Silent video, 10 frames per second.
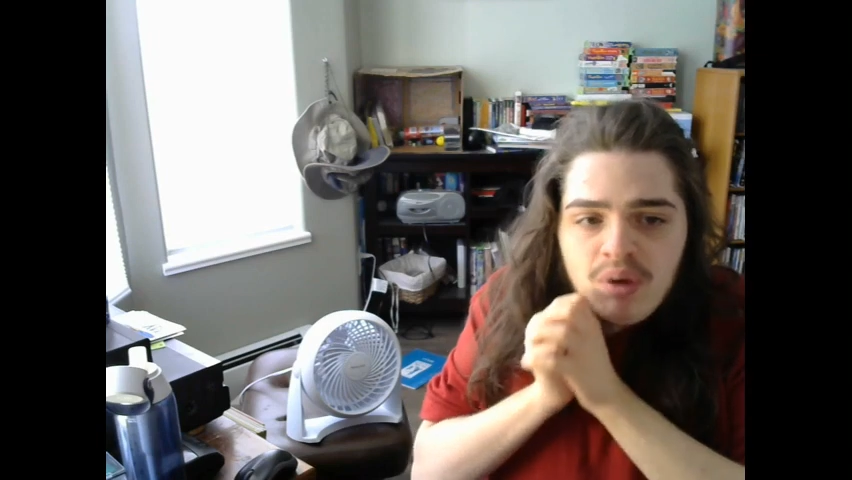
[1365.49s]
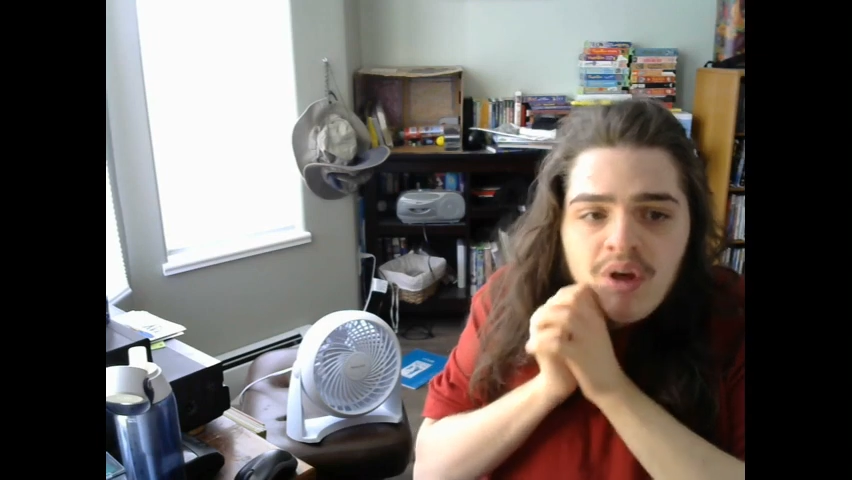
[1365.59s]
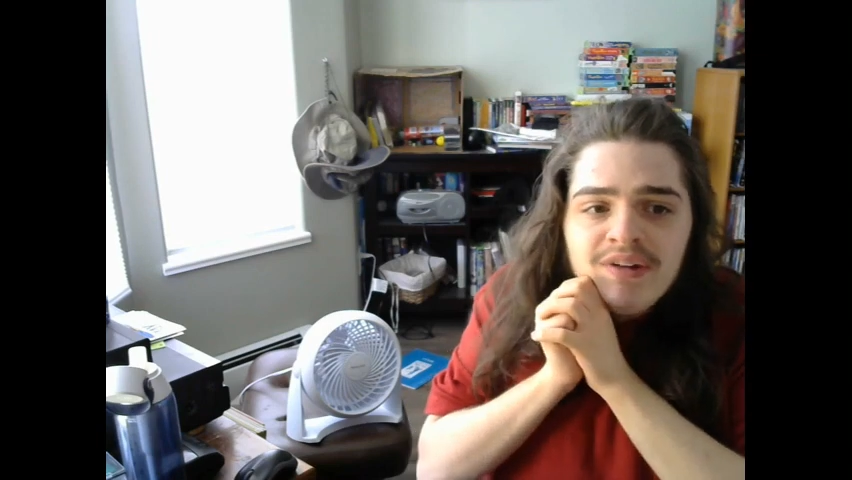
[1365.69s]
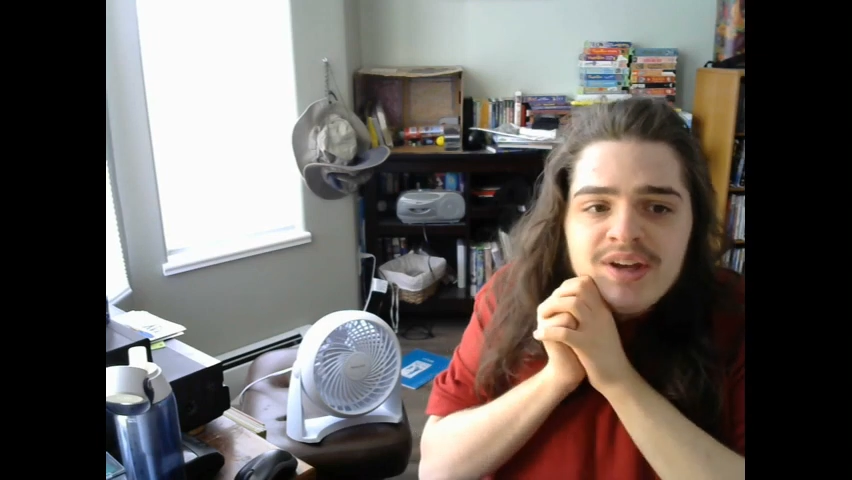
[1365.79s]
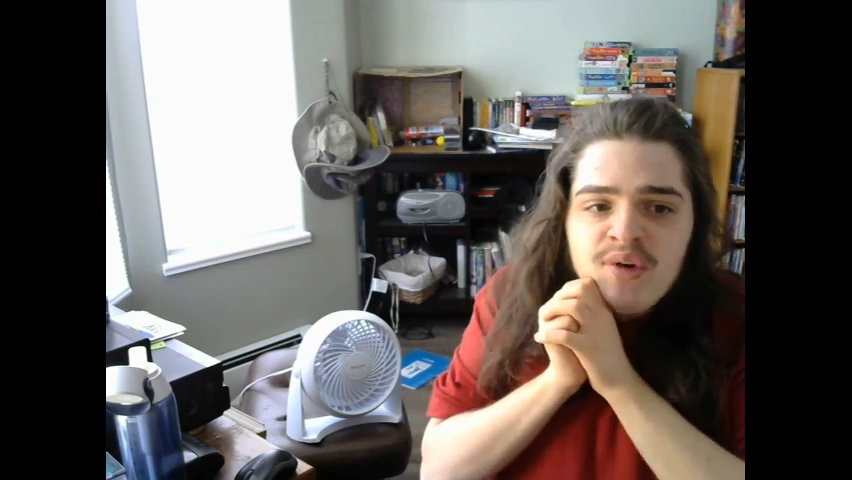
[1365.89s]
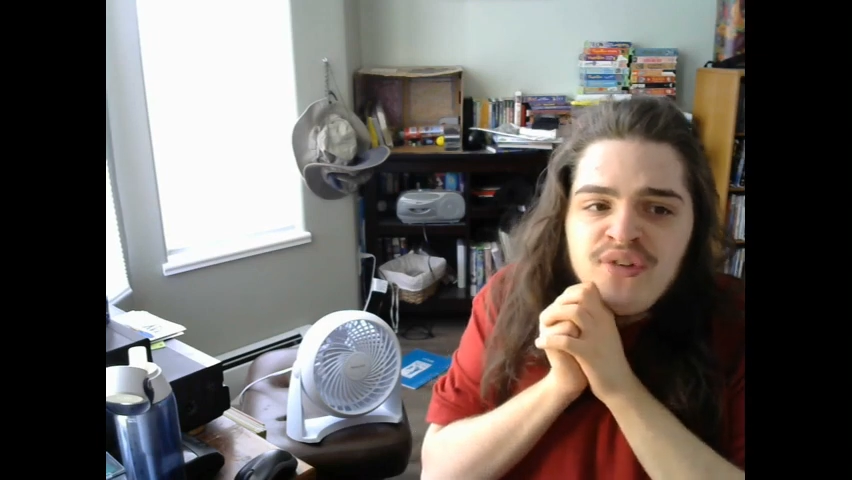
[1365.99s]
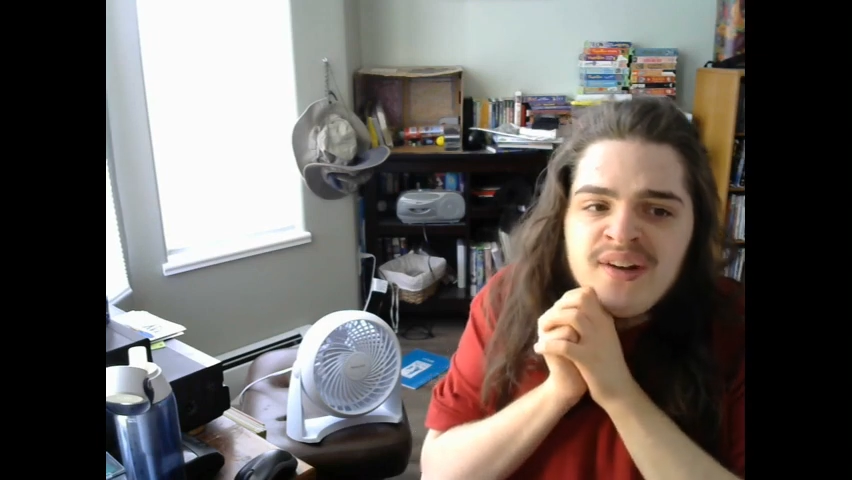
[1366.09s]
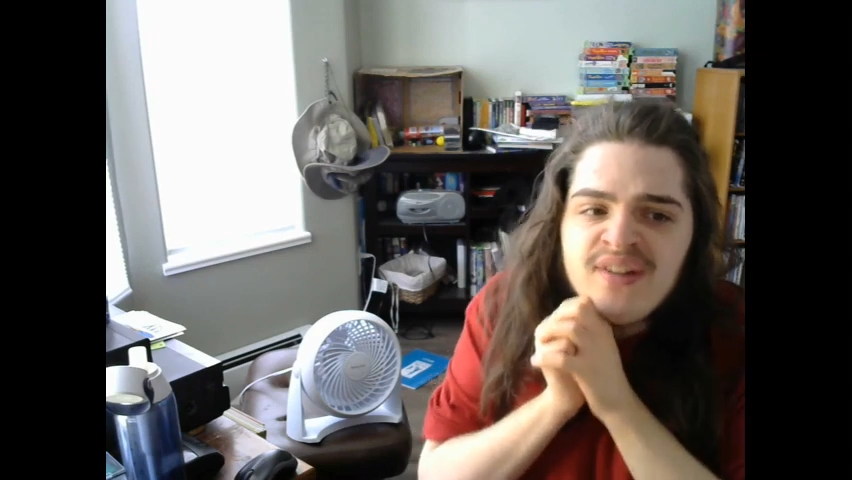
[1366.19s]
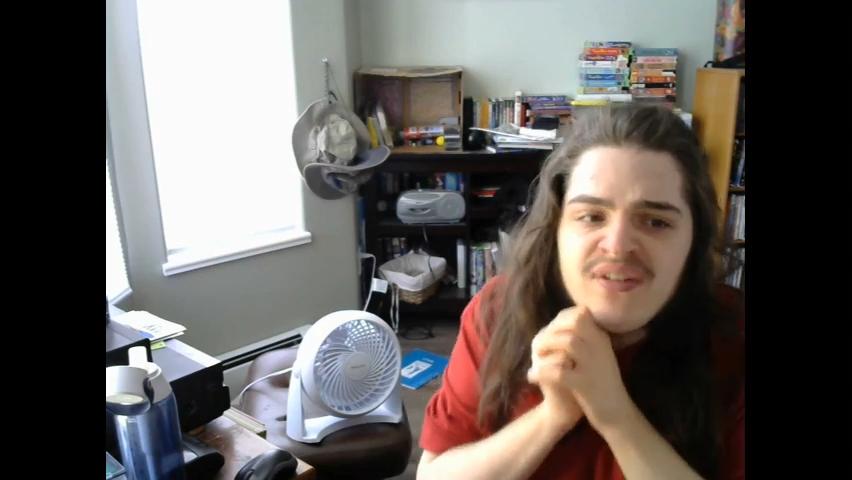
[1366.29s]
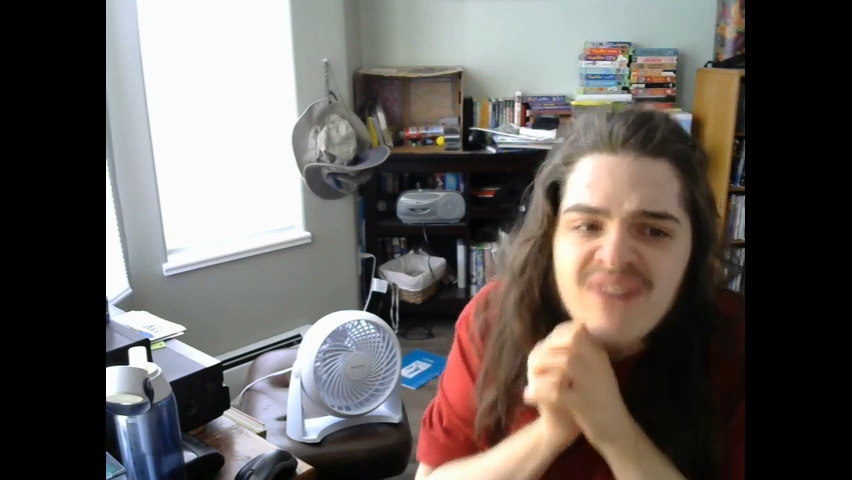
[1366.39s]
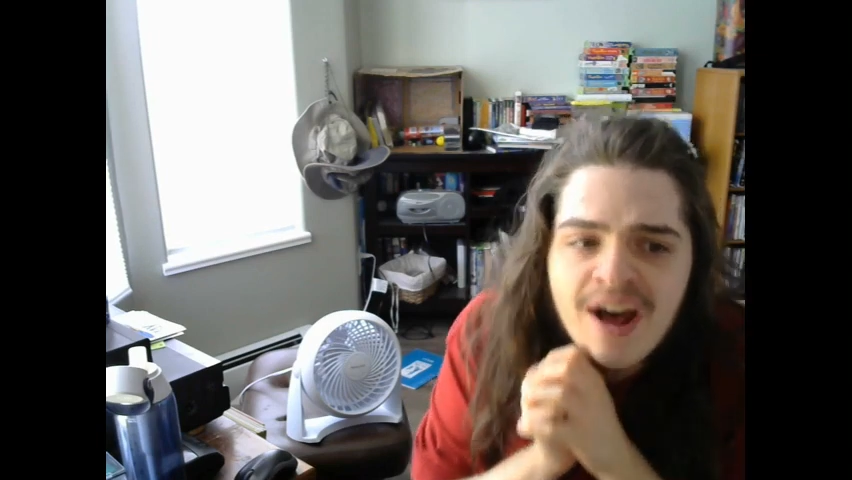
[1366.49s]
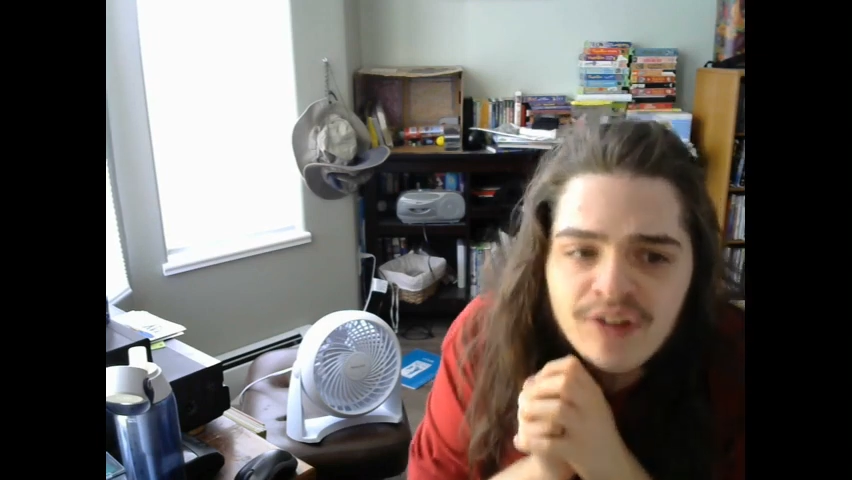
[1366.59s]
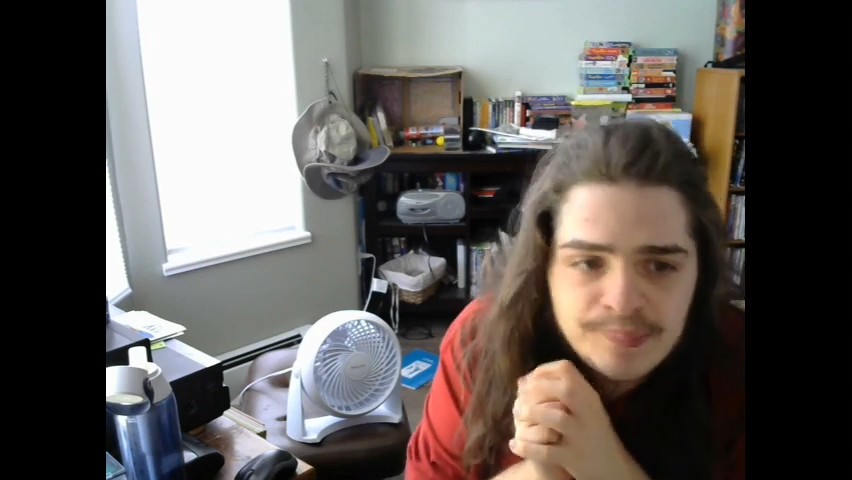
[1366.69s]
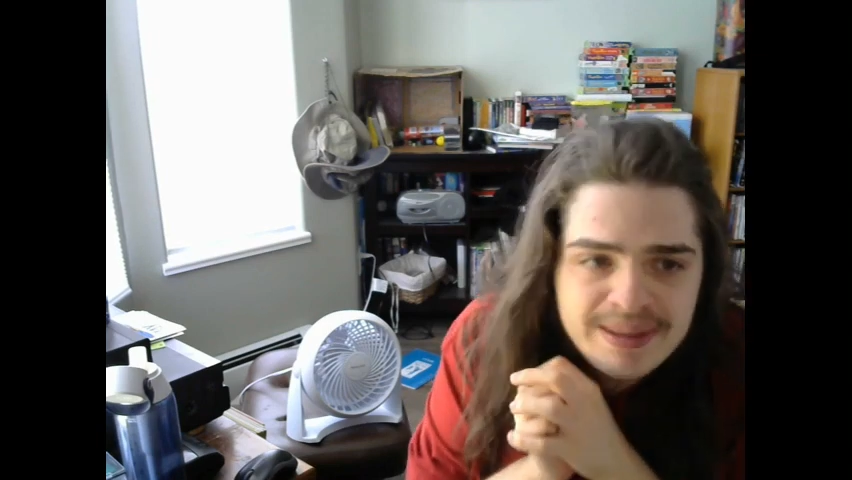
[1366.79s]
will use the 2000